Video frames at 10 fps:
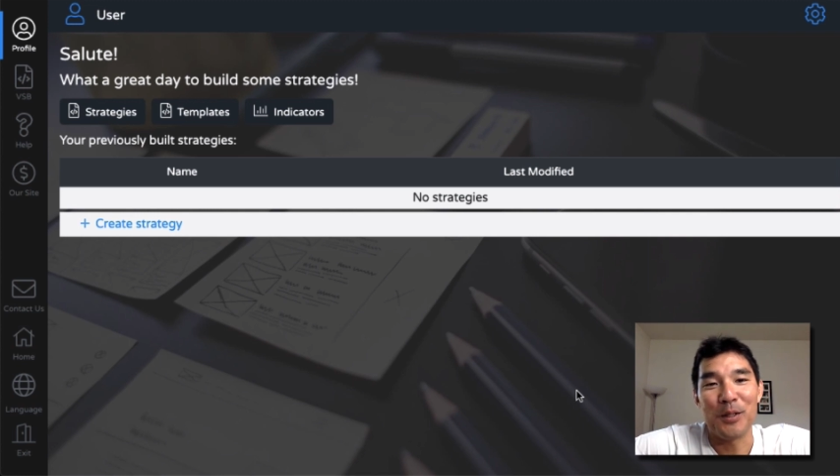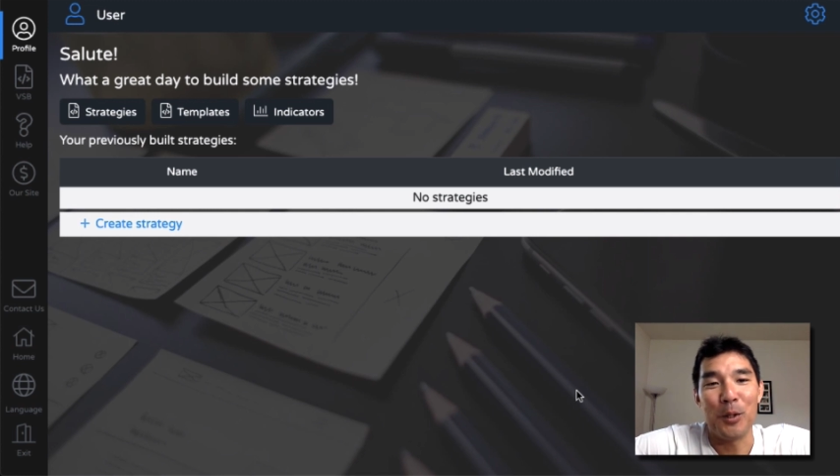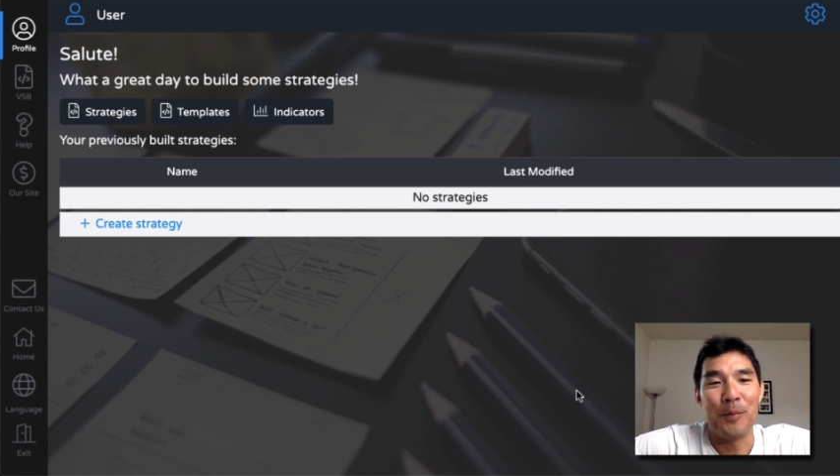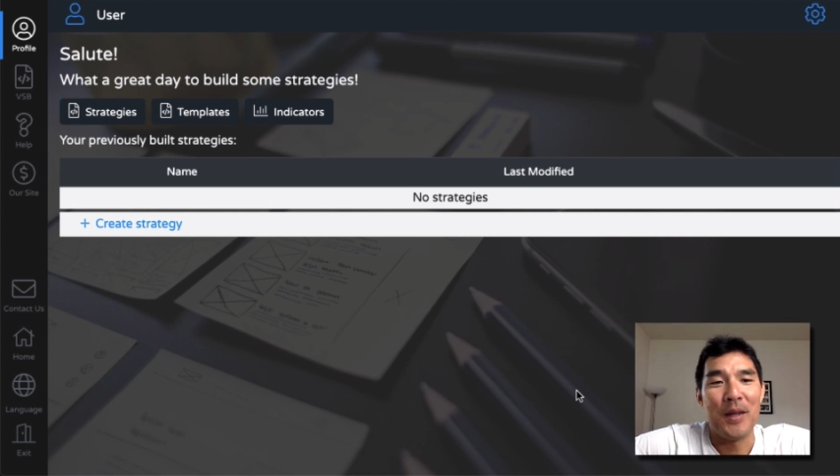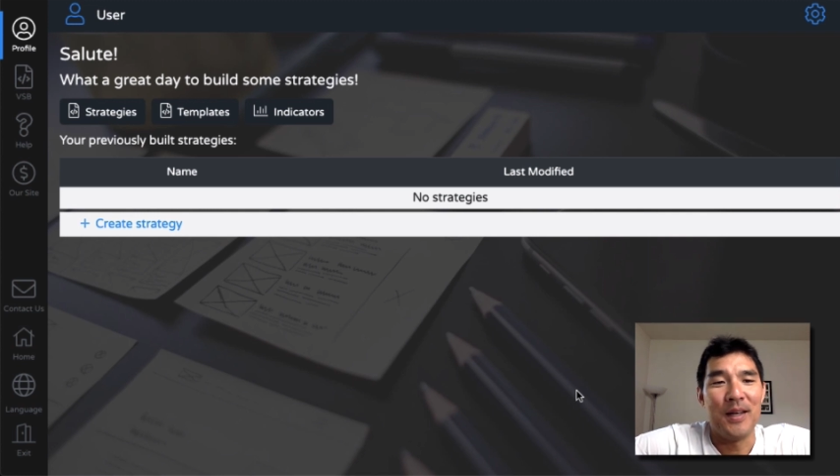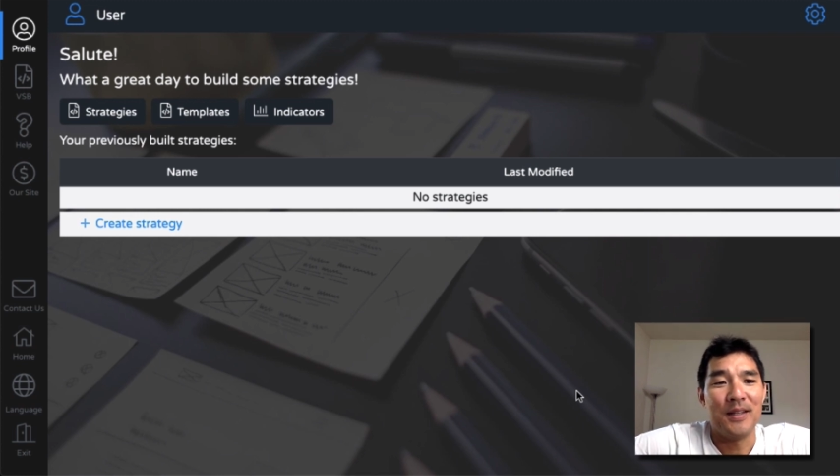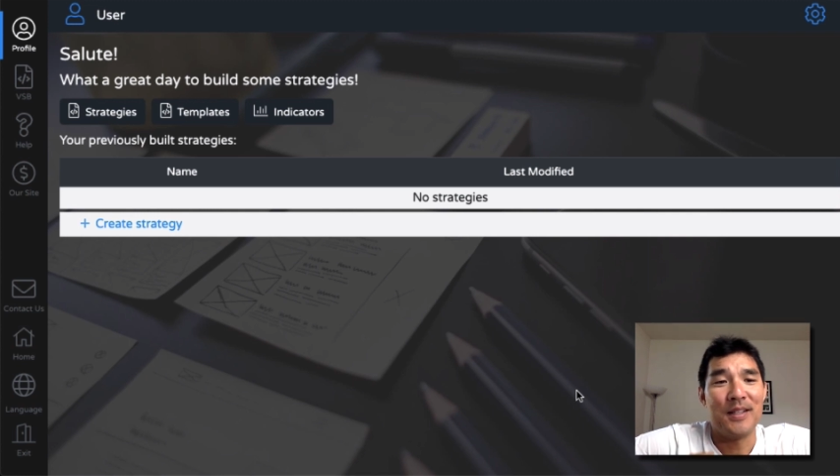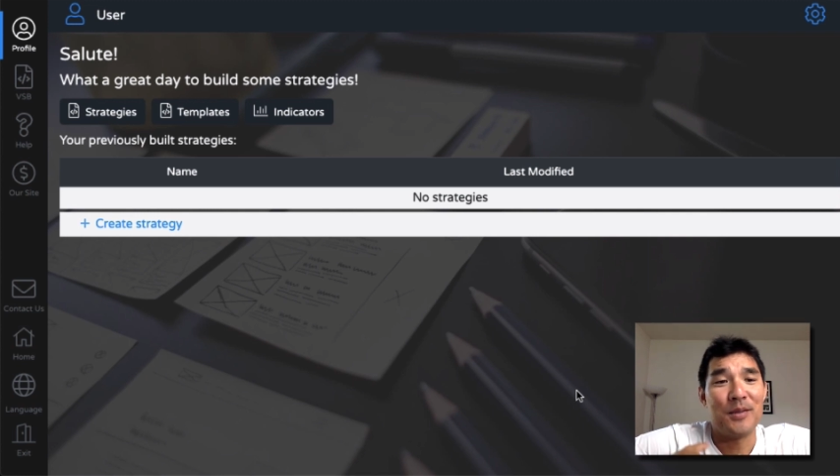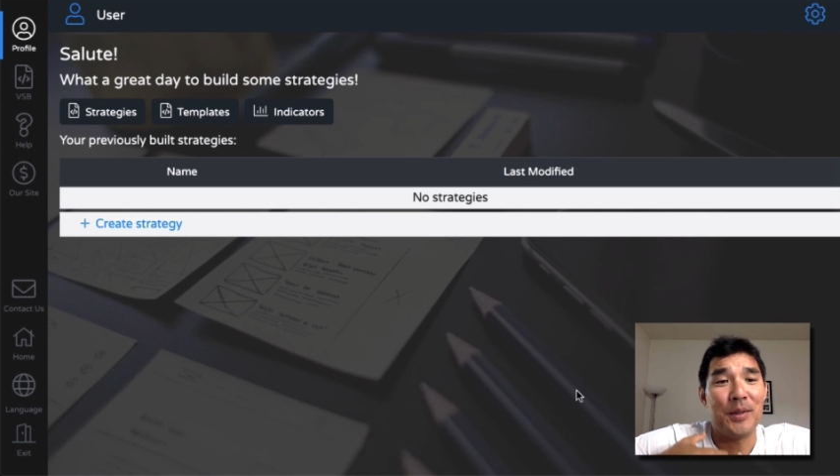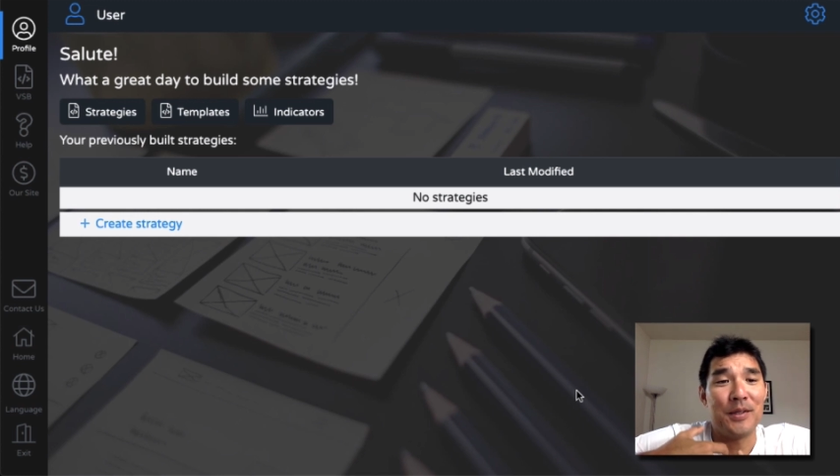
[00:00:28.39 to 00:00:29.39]
so they
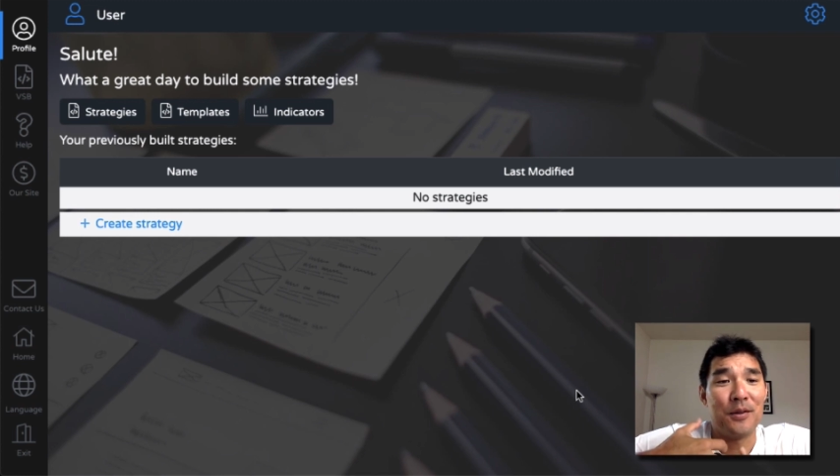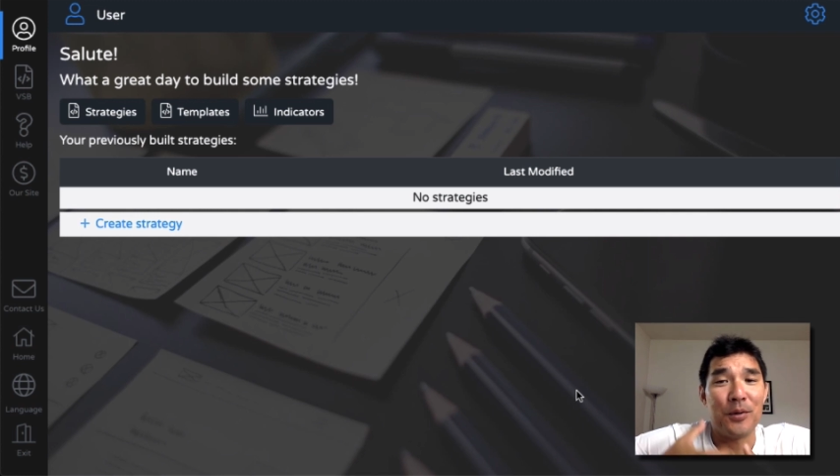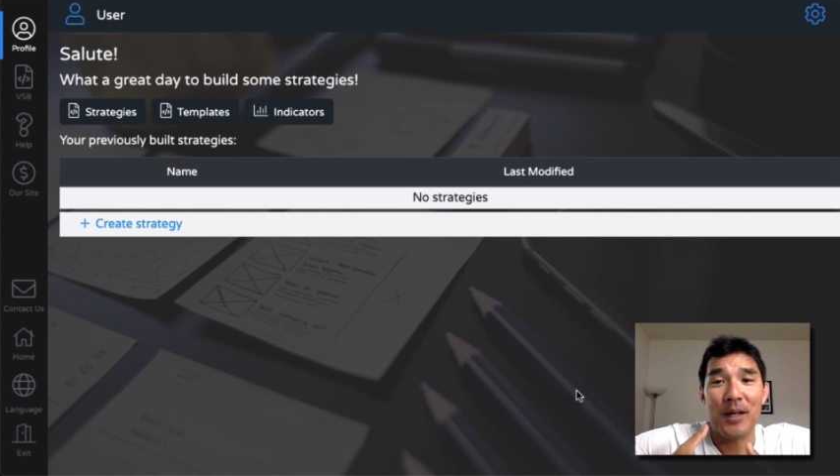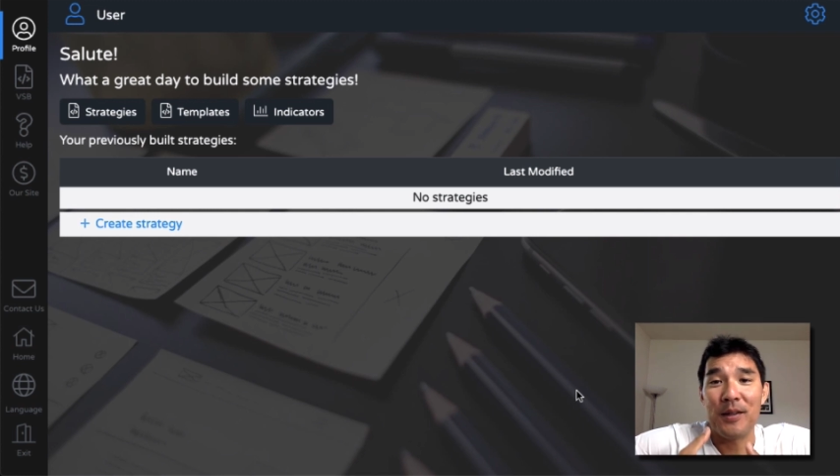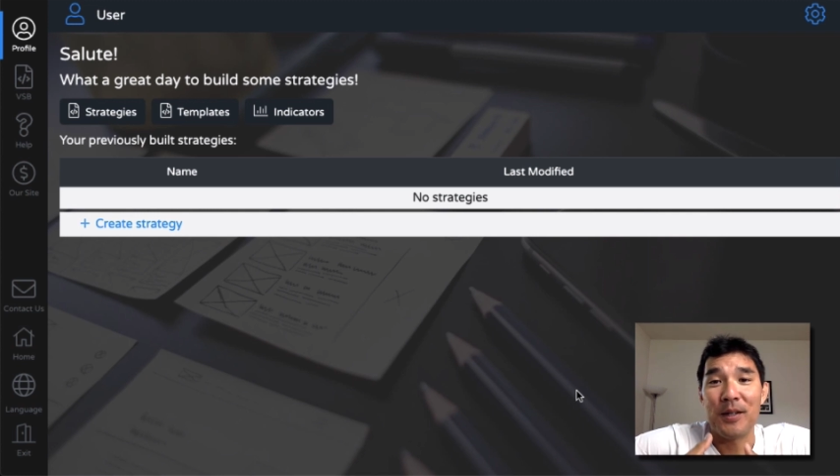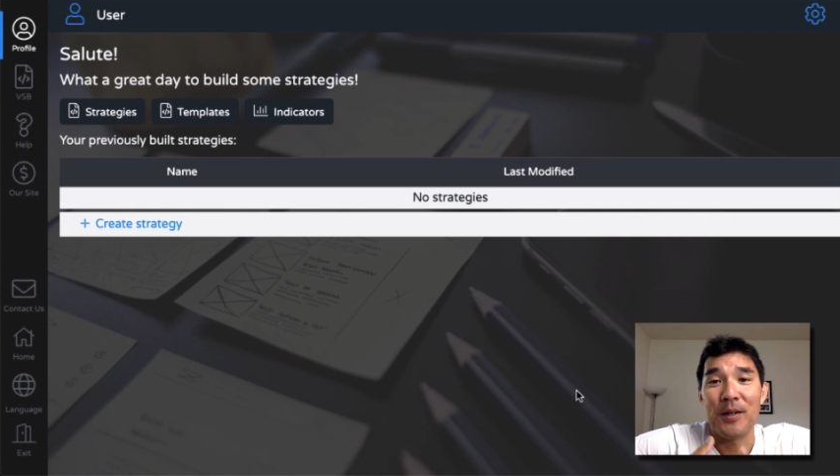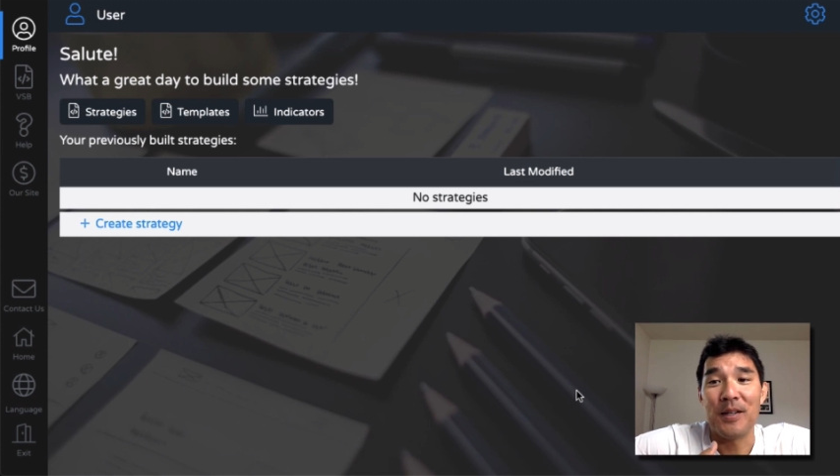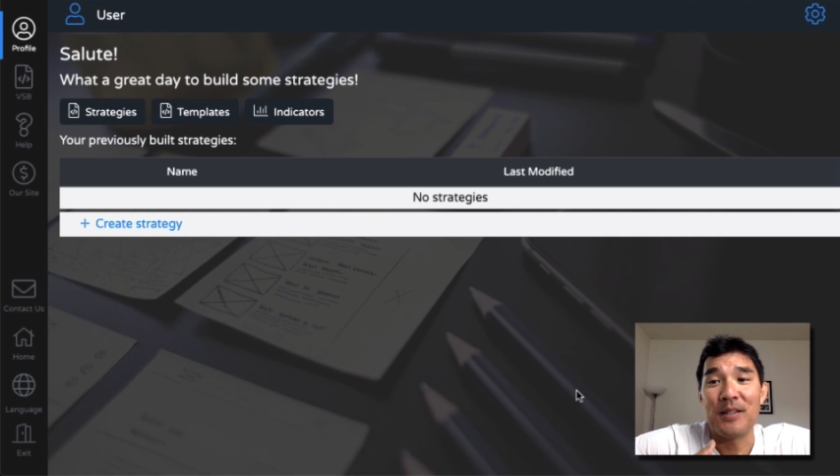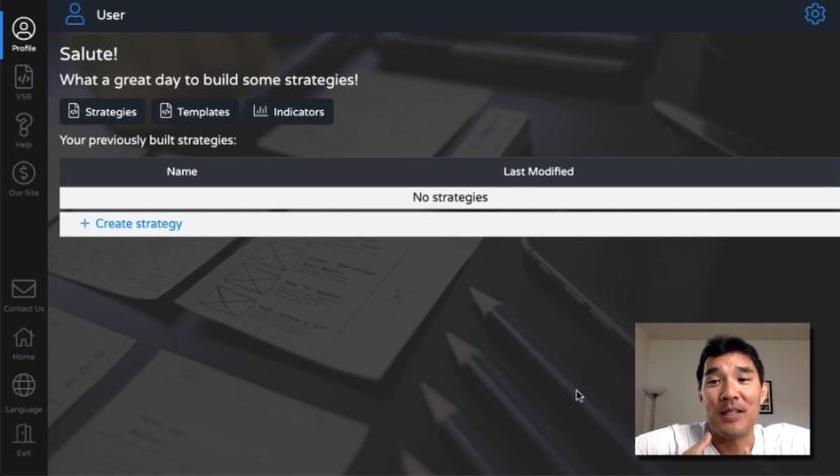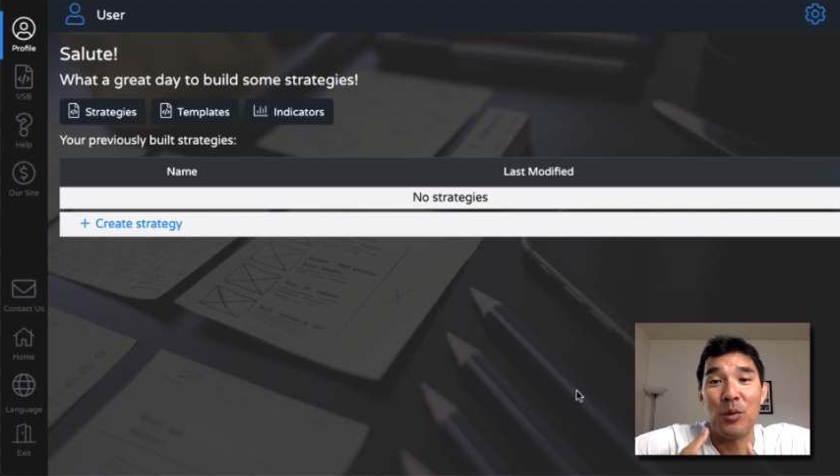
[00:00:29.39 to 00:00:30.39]
just wanted to throw it out there
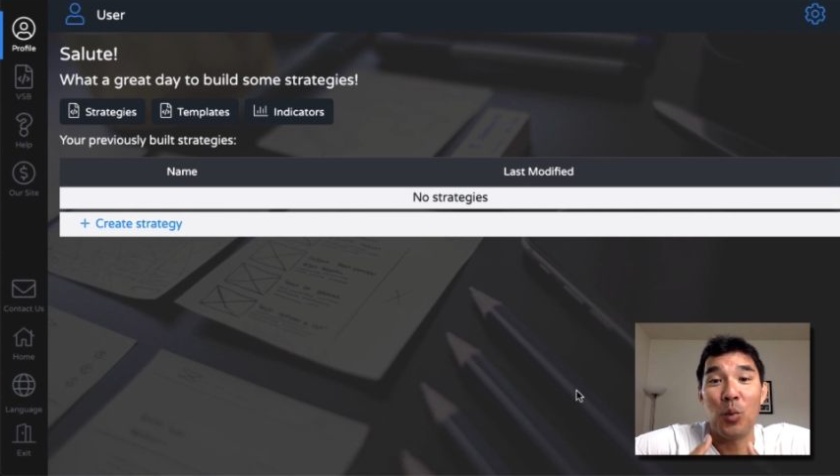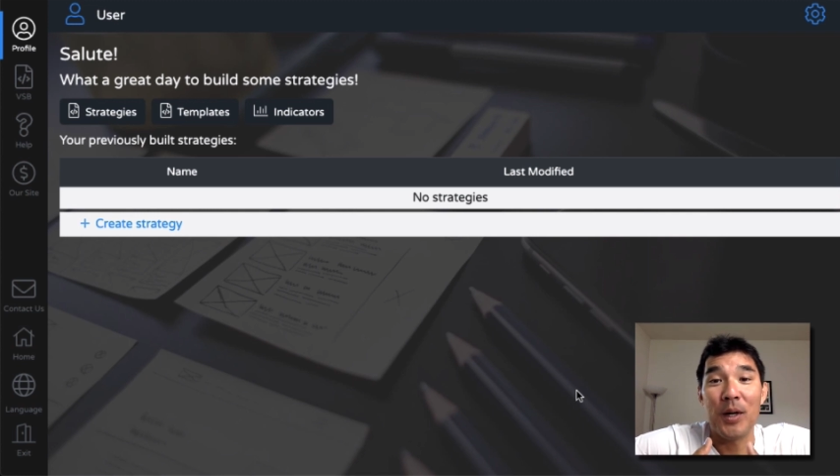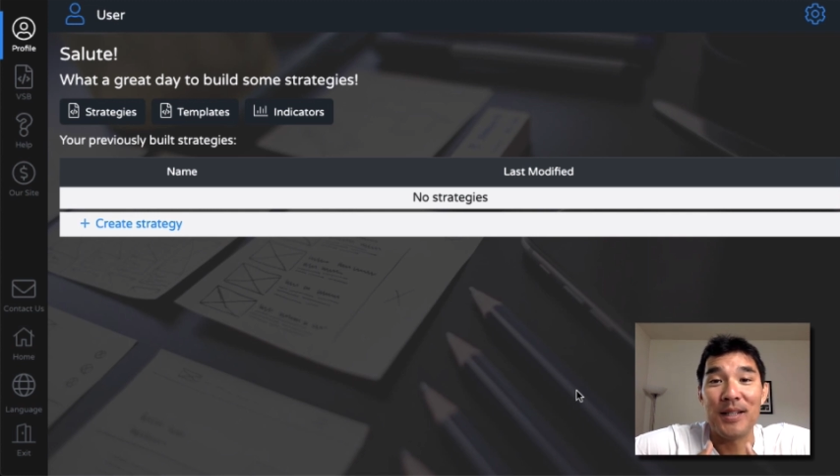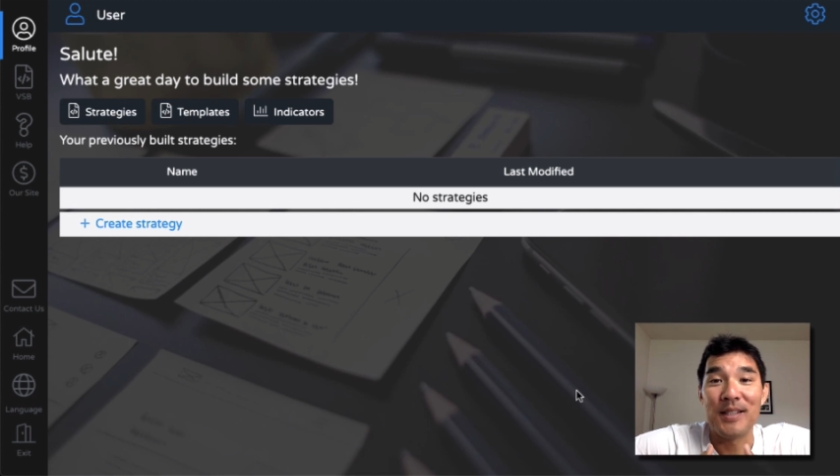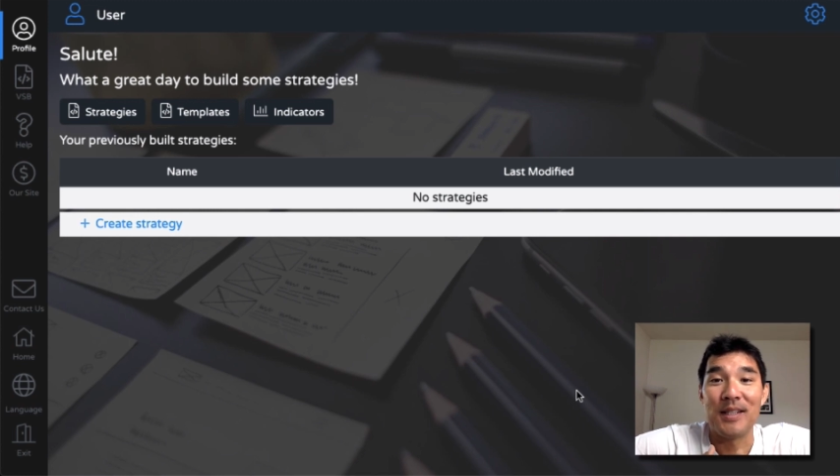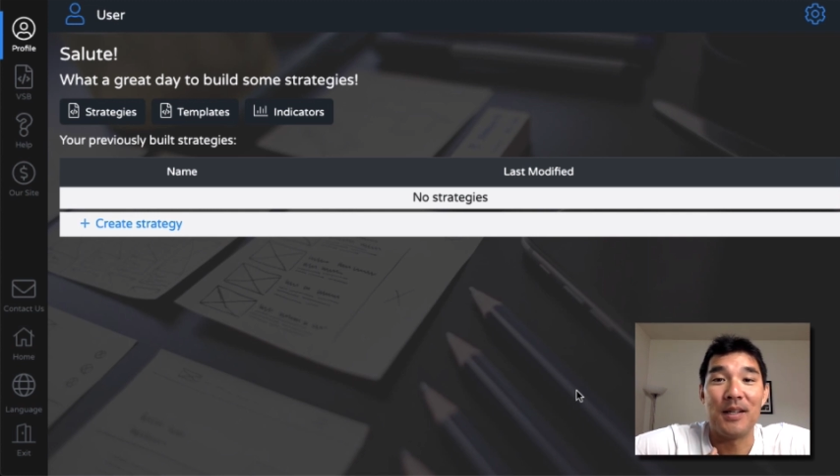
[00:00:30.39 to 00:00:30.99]
and see what